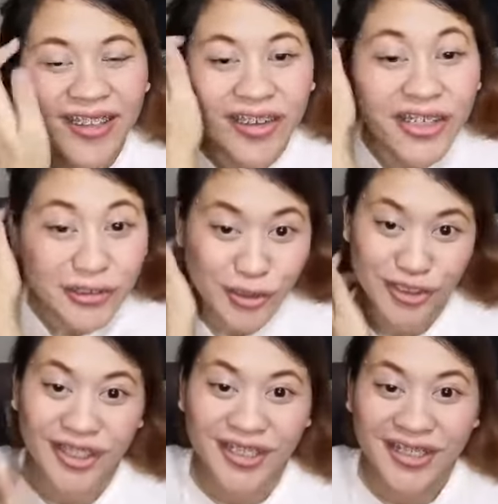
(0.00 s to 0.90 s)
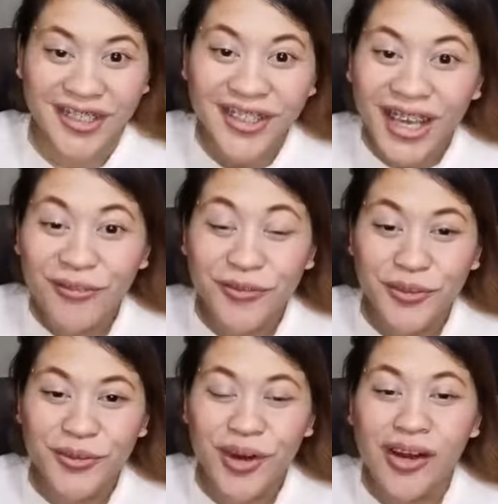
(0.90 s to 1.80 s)
or to start? You have
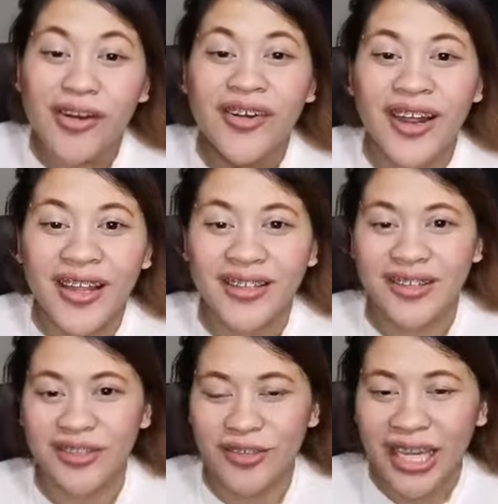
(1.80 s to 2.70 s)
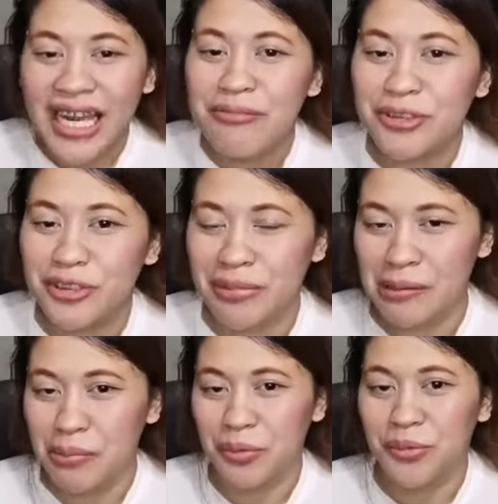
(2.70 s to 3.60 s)
to run. Kailangan mo
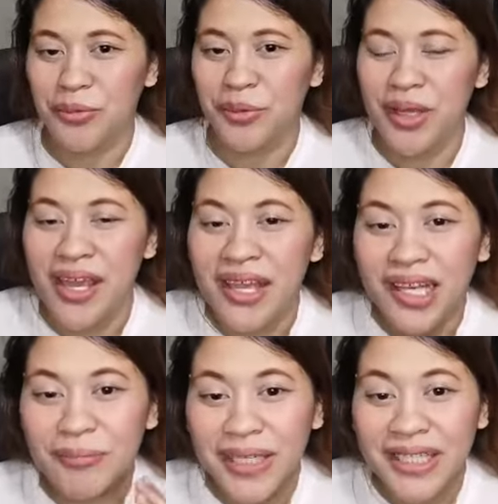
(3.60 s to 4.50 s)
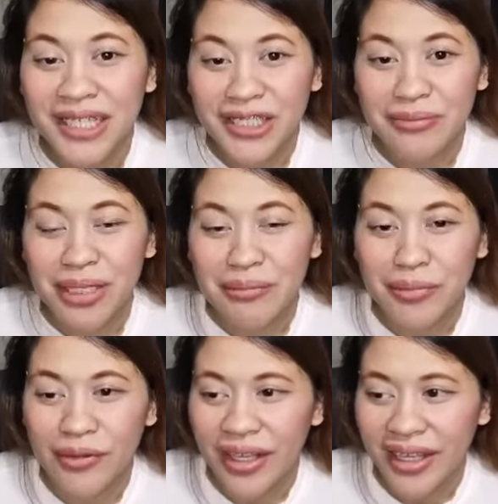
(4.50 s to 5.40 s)
tumakbo. Kapag hindi ka
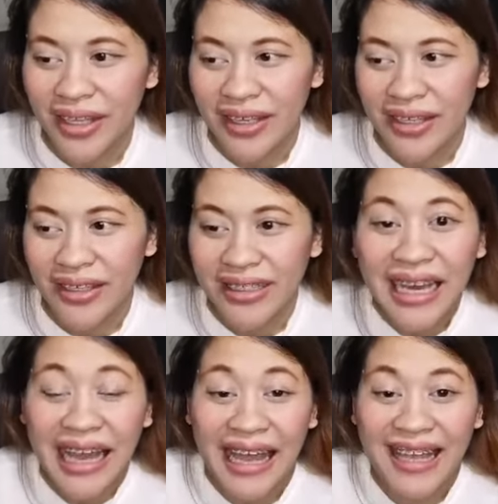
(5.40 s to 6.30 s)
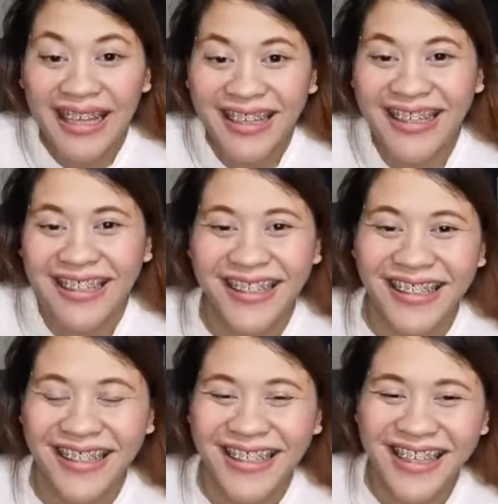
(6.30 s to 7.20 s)
tumakbo, eh, nga.
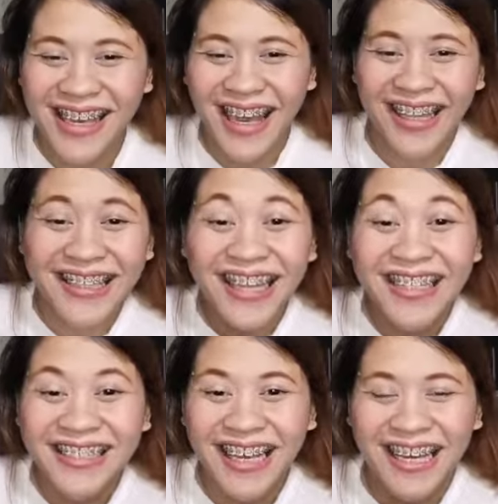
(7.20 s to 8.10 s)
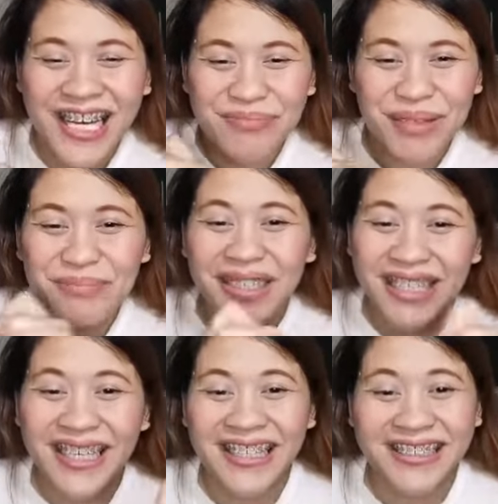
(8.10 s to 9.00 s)
Headline ka. May
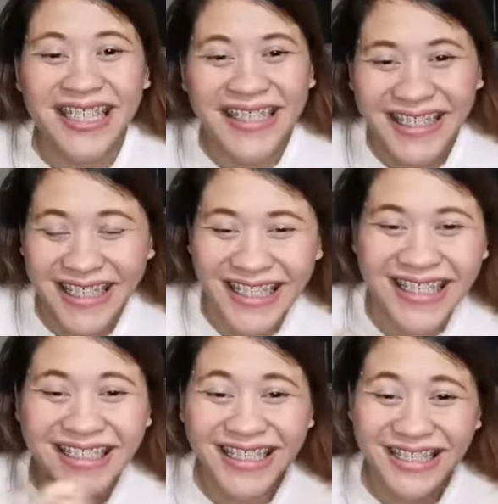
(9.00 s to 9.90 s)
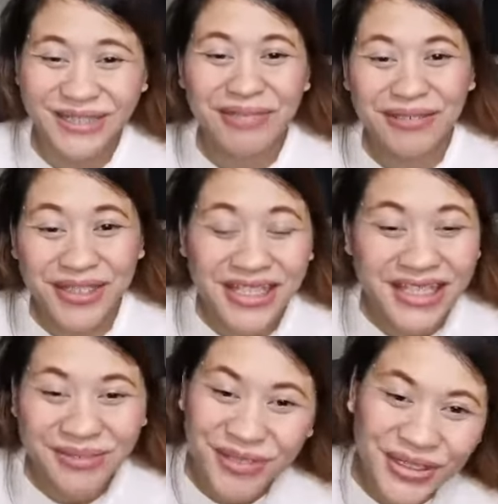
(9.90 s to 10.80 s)
batang hindi
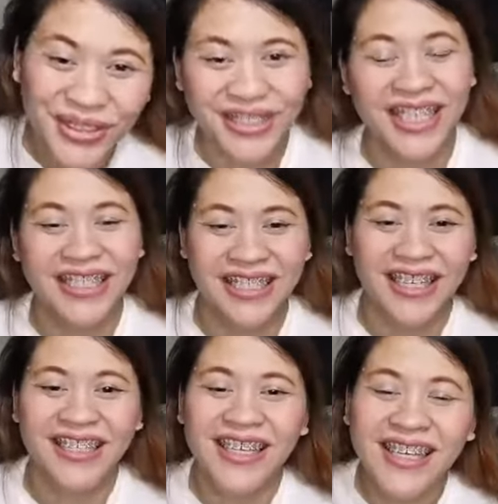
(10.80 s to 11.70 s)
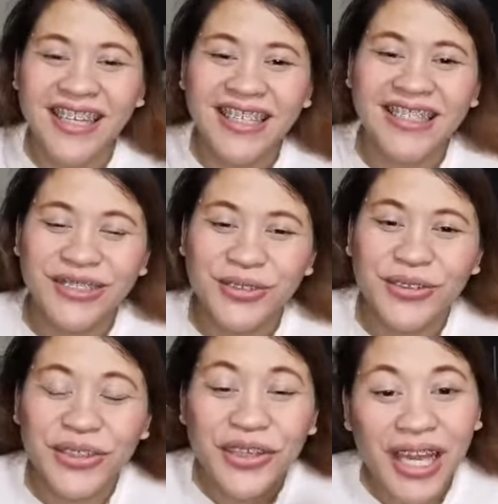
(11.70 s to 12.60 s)
sumunod. Ganyan. So,
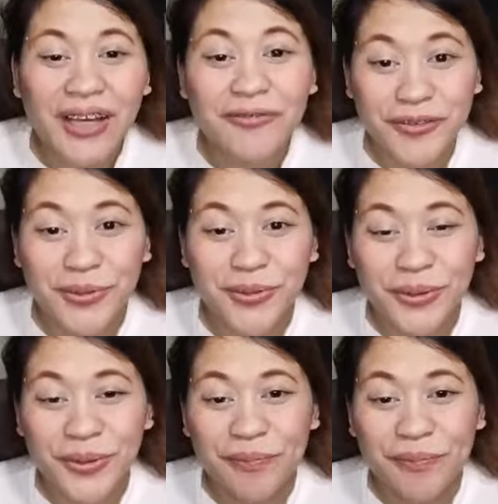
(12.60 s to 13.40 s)
you have to